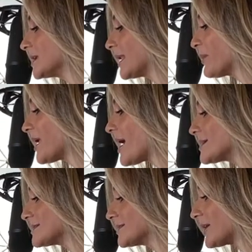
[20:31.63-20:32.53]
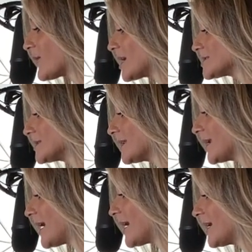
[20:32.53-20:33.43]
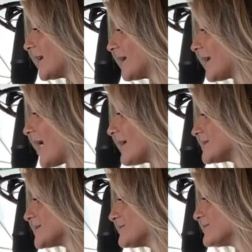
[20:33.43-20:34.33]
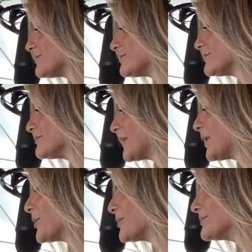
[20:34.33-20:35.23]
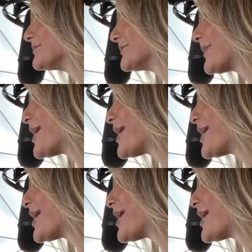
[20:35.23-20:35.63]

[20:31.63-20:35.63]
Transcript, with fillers: so let me ask you the question that I ask, you know,